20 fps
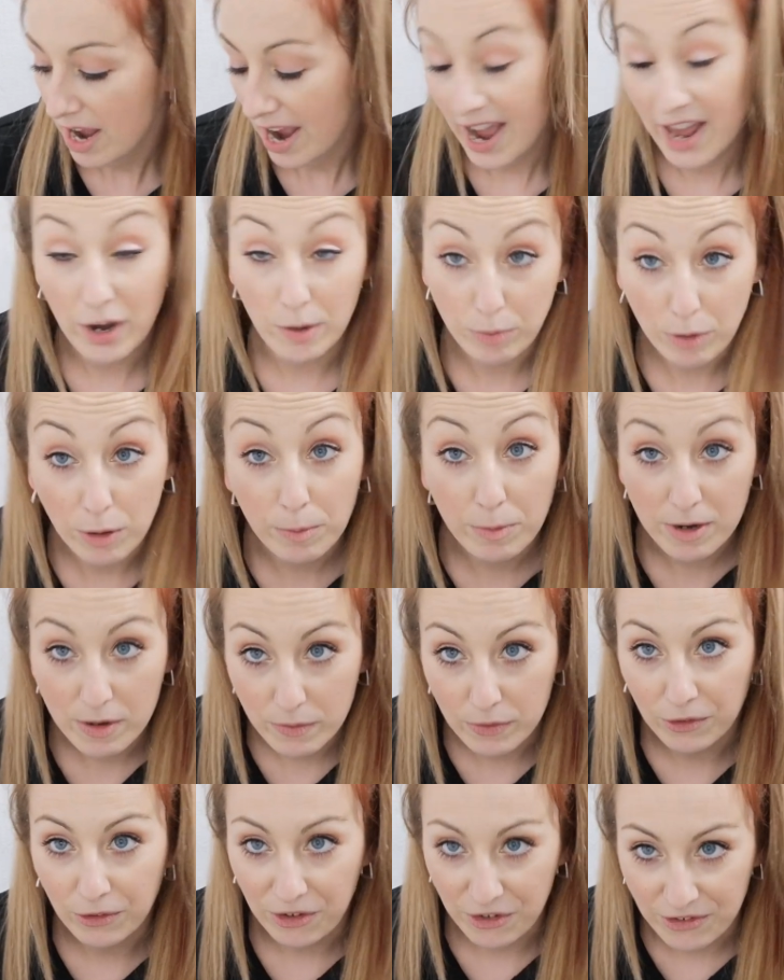and I probably
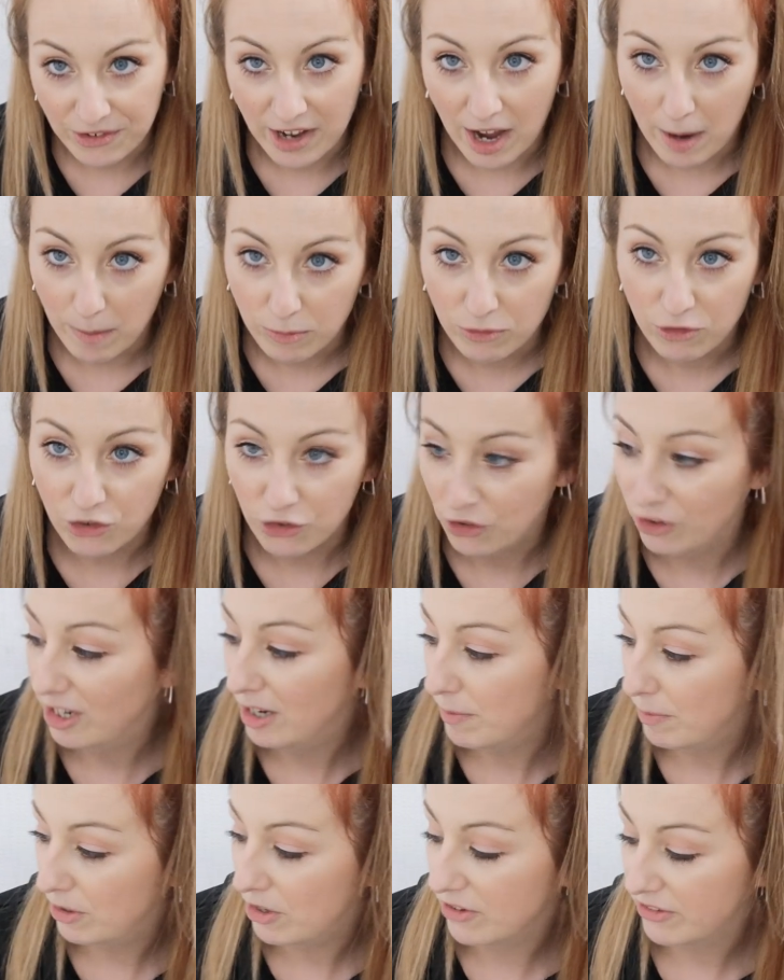will use it up
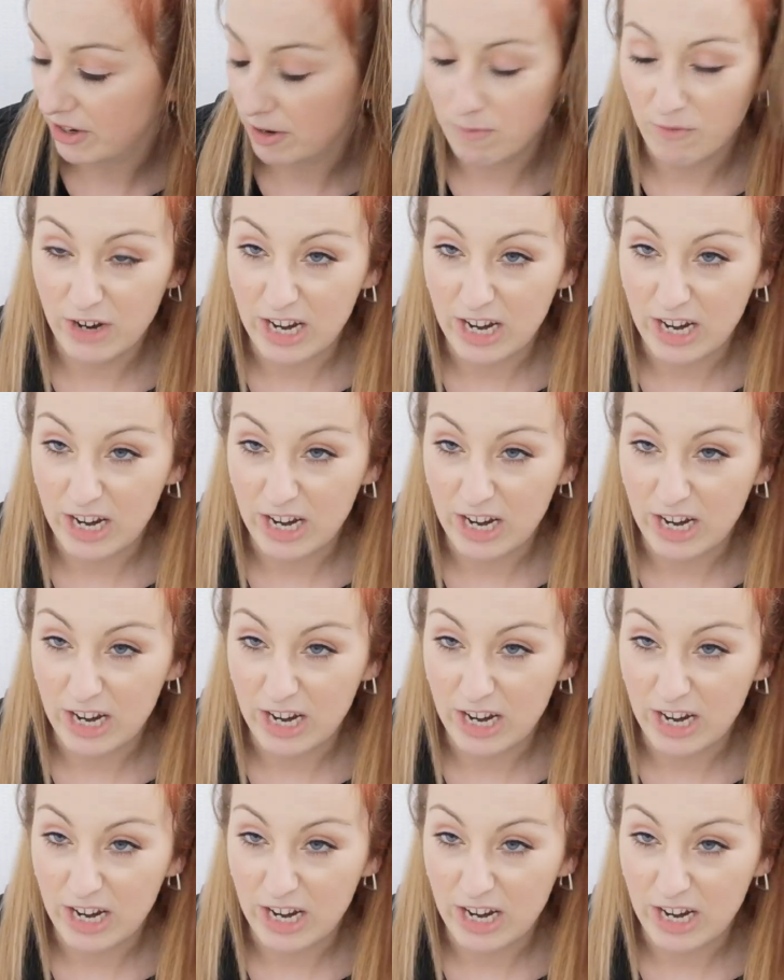shortly because I'm